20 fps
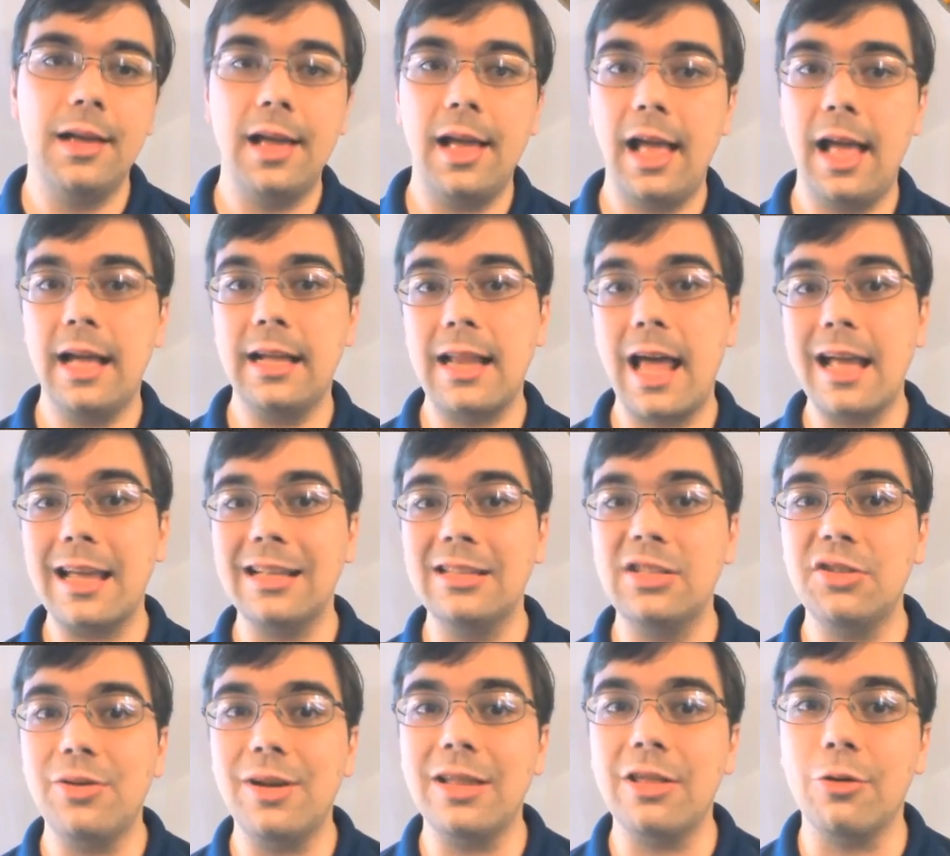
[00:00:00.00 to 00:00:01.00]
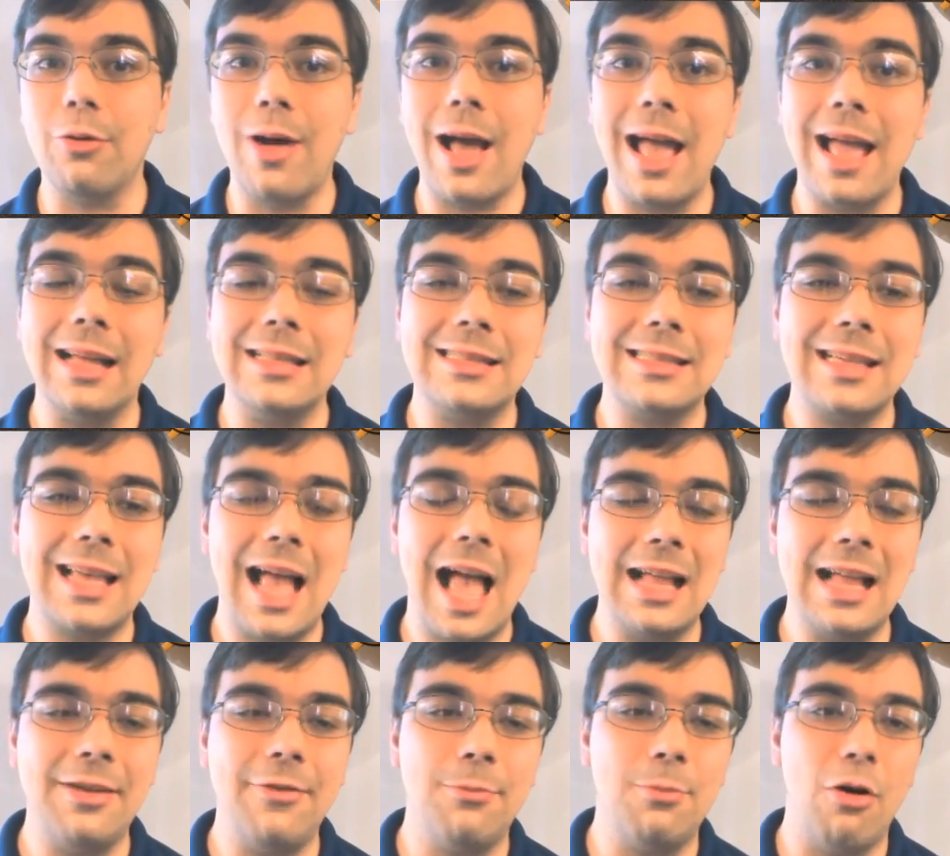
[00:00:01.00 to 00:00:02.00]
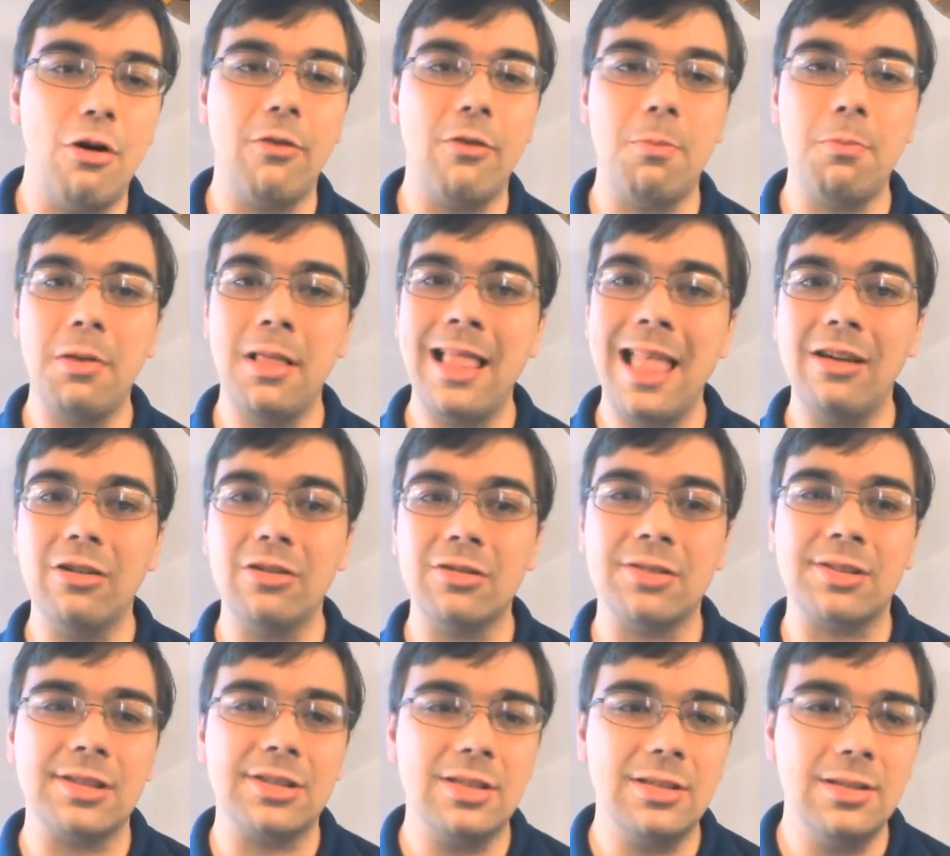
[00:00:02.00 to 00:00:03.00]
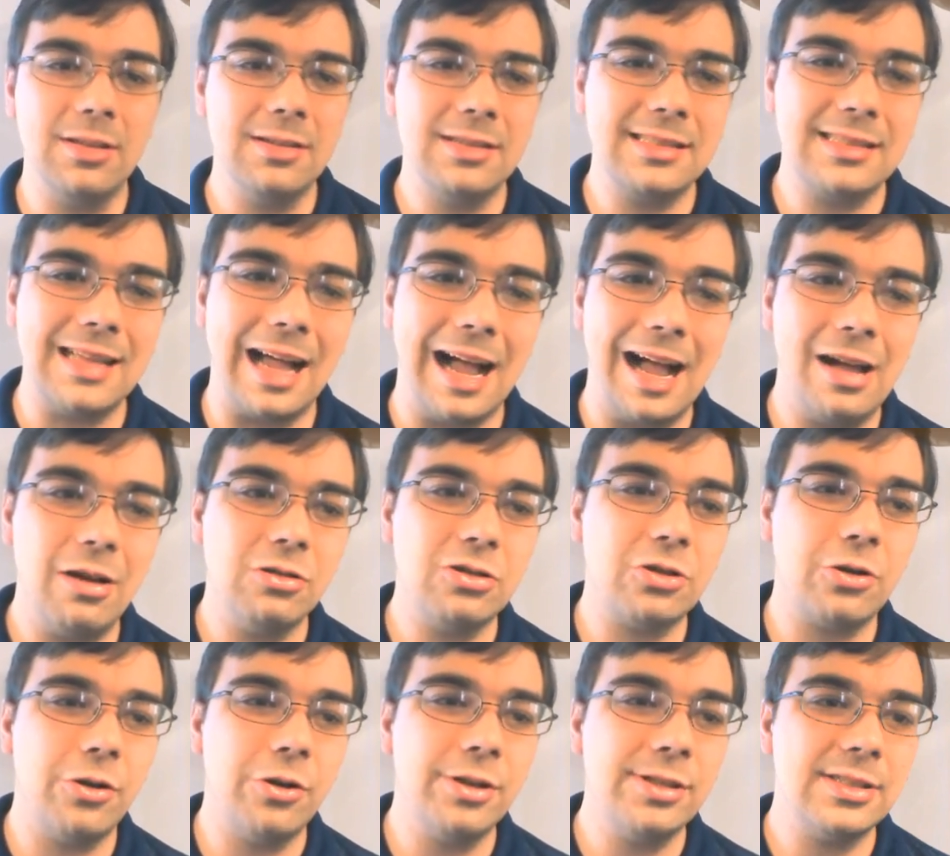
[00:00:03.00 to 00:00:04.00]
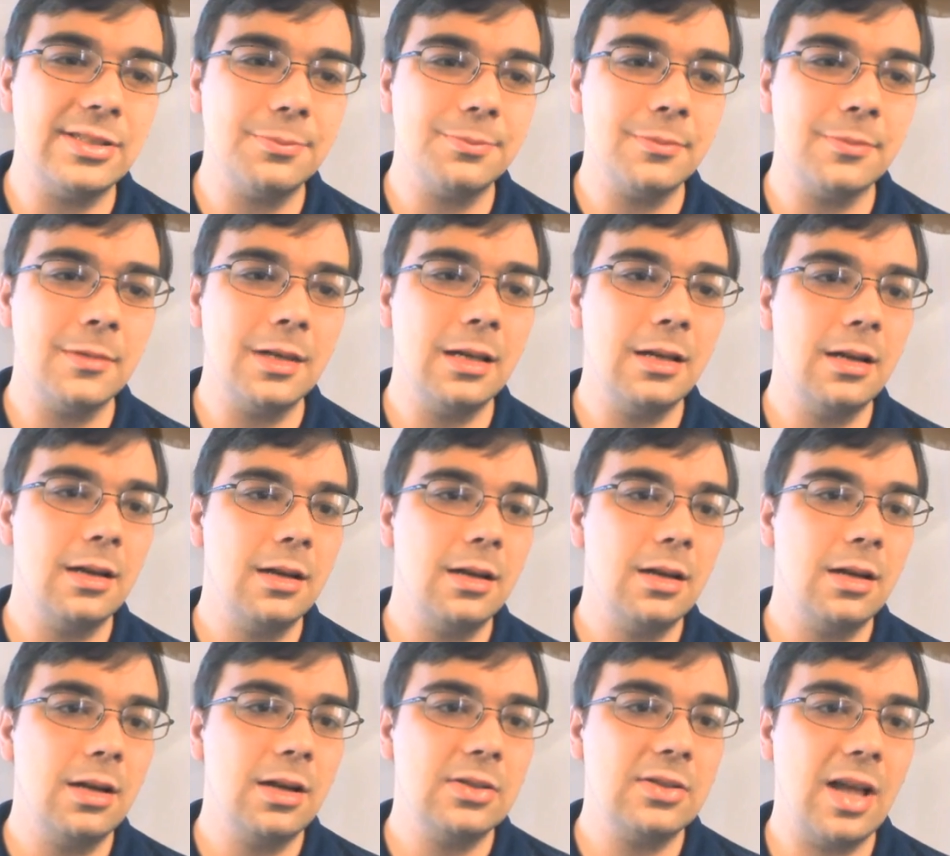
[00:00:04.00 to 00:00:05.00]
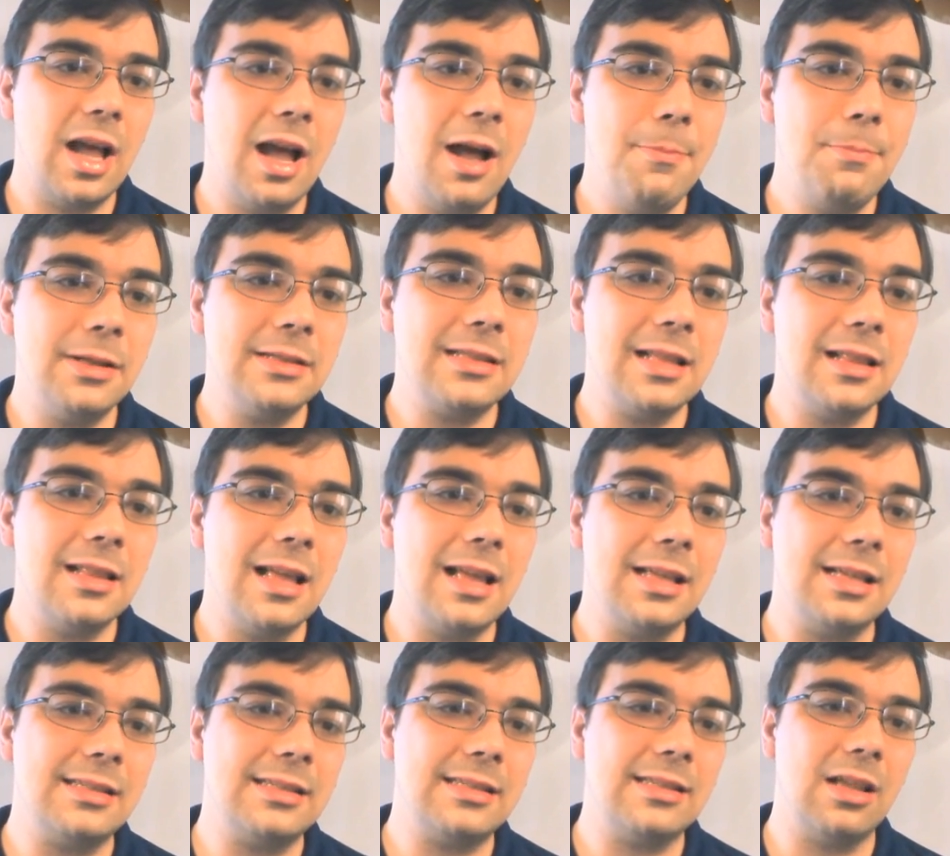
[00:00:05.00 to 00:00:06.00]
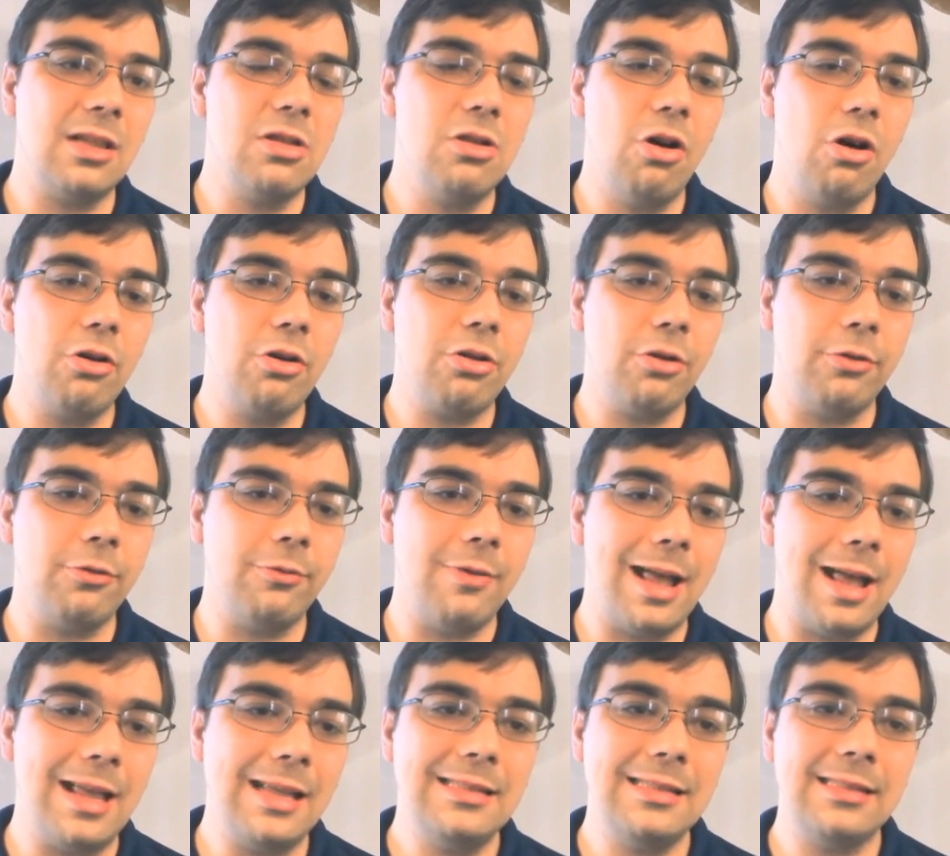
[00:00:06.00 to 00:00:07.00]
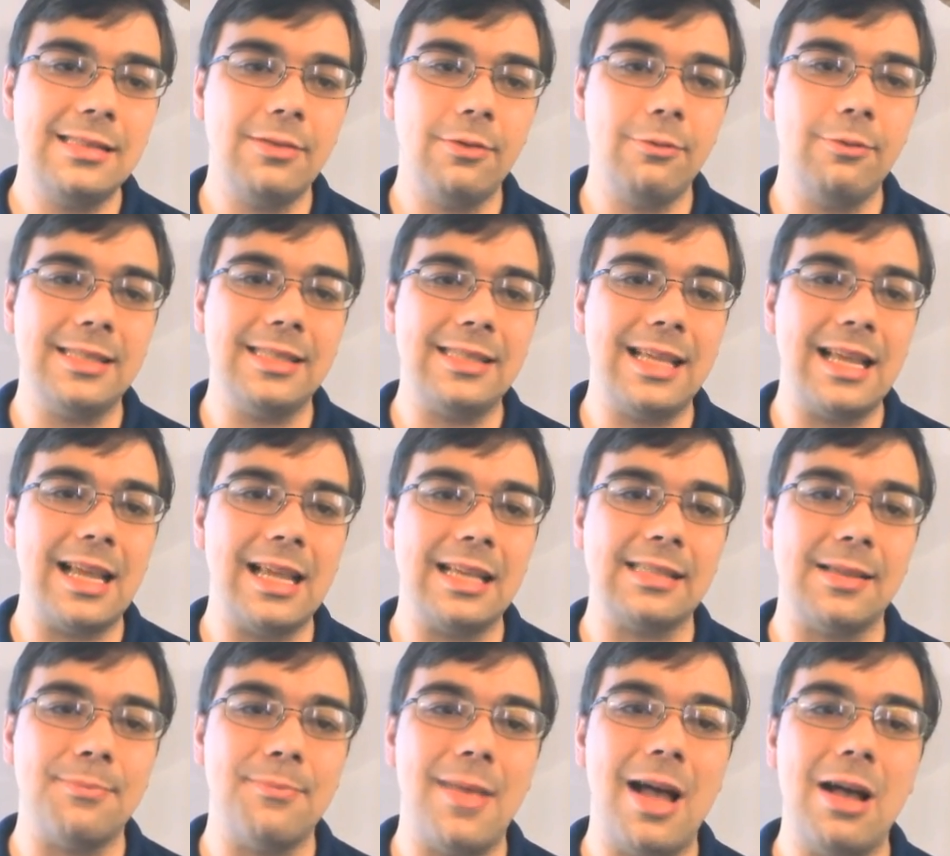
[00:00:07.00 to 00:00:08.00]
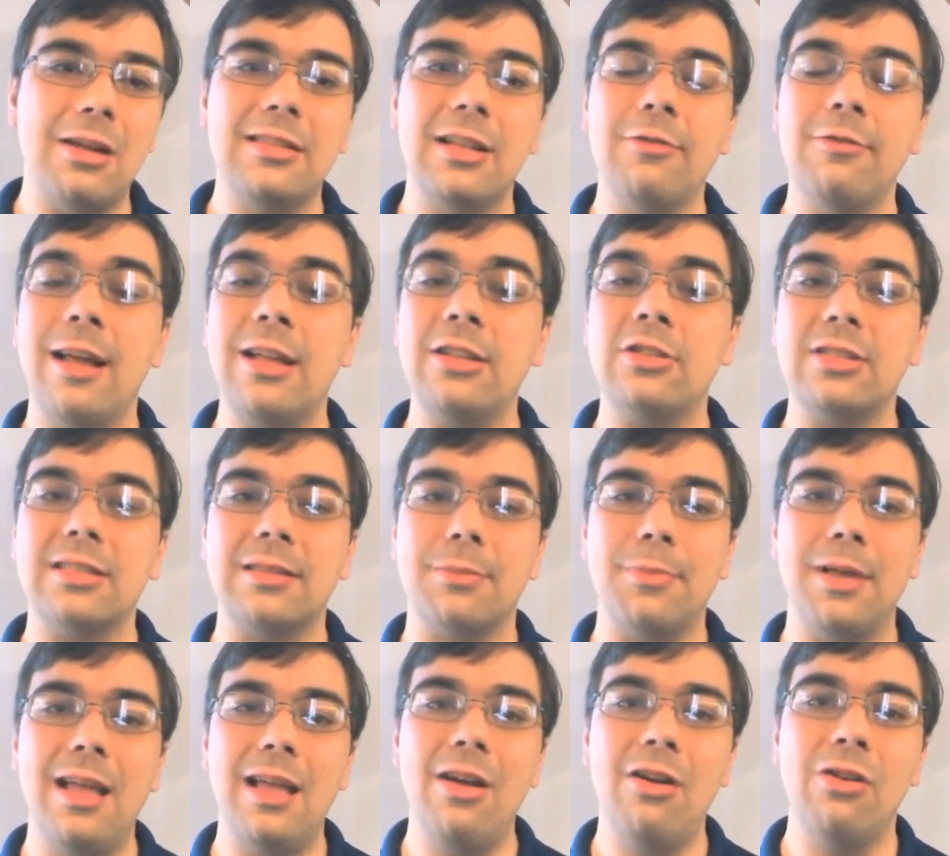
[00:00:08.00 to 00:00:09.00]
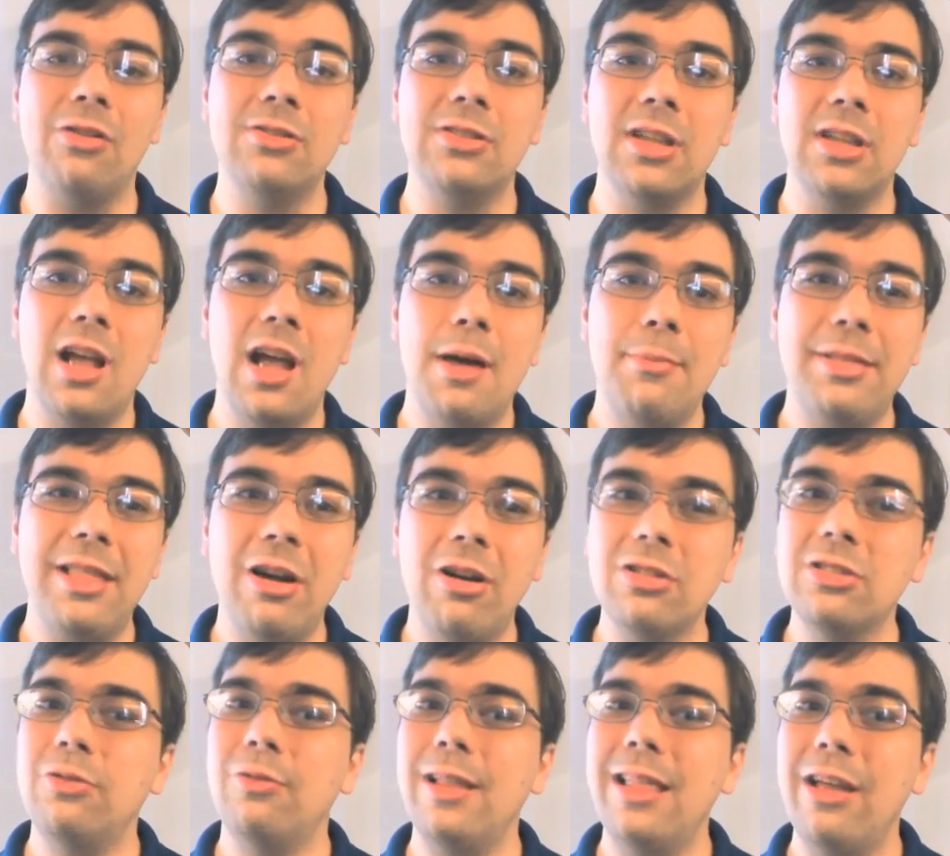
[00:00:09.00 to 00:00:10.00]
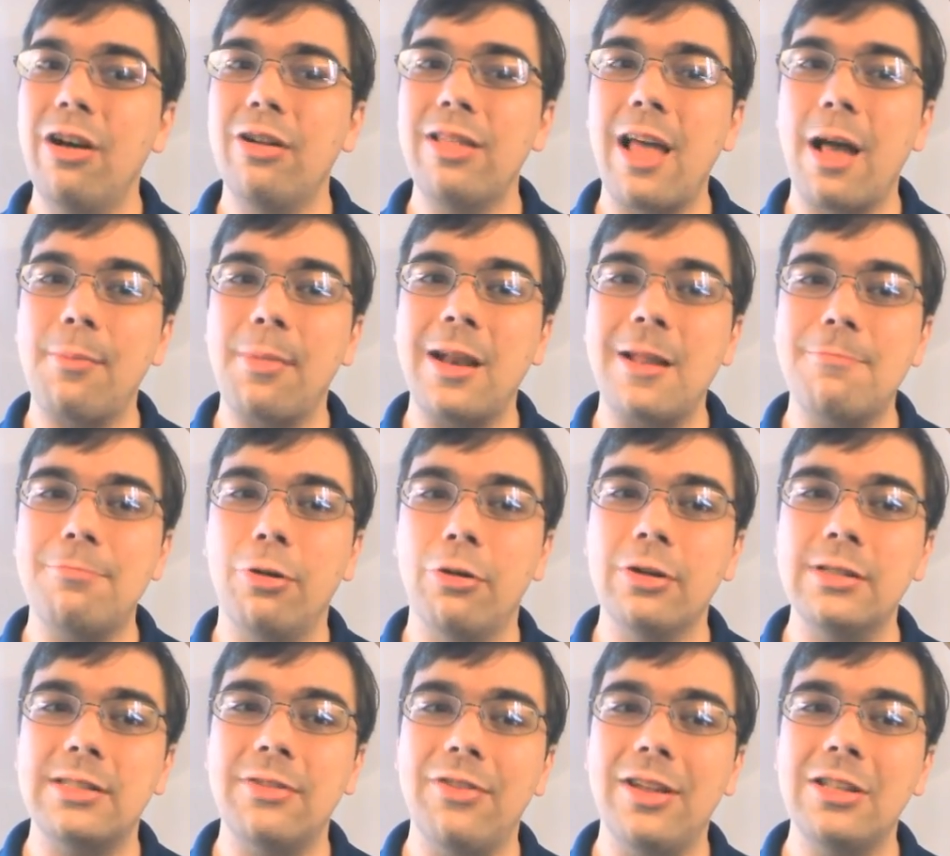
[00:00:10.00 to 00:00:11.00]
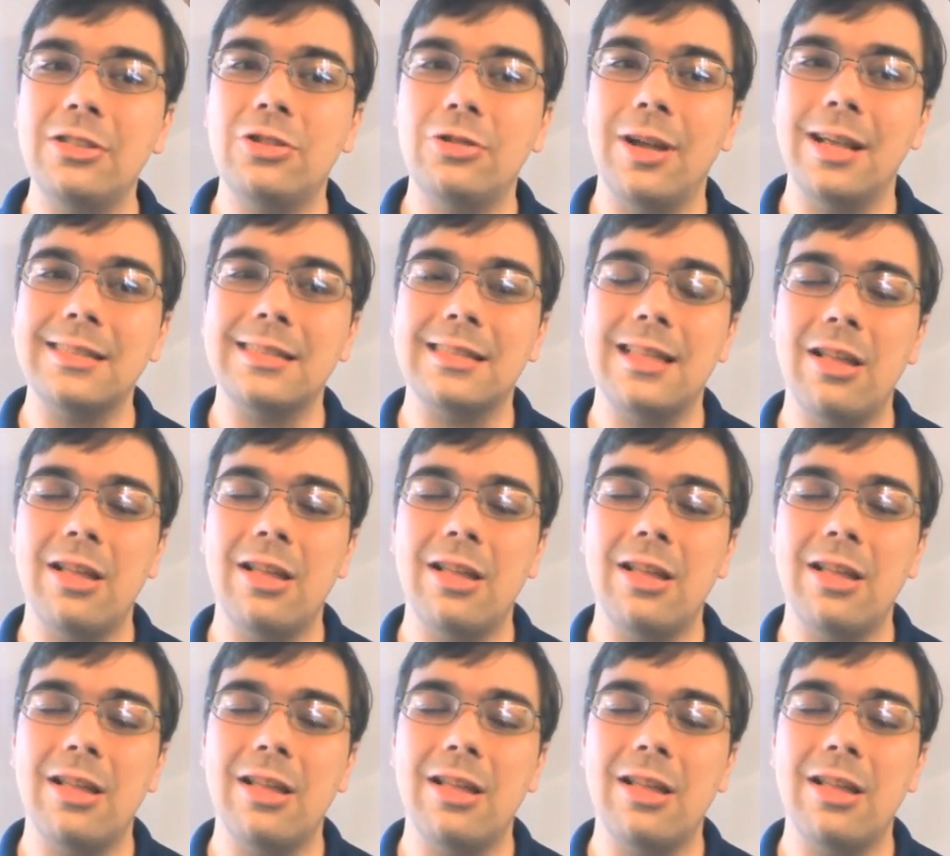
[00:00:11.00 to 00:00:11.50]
And I could do either way. It's kind of more of a player style choice. So up into this northern wastes, we see some mountain ranges, some hills, but there aren't really all that many points of interest.